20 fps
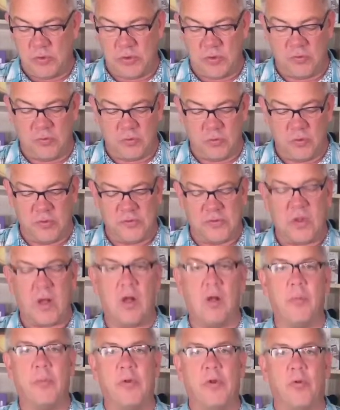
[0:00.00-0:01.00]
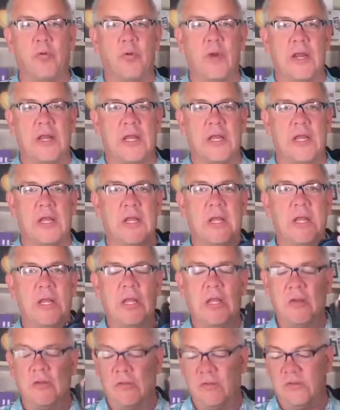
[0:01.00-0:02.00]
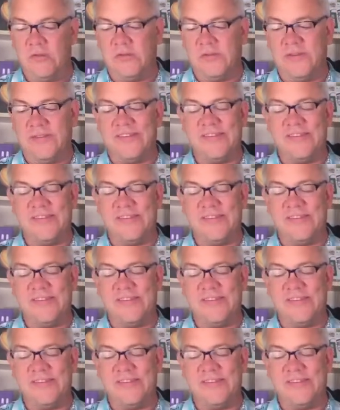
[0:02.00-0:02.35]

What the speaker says: controls all built right in to this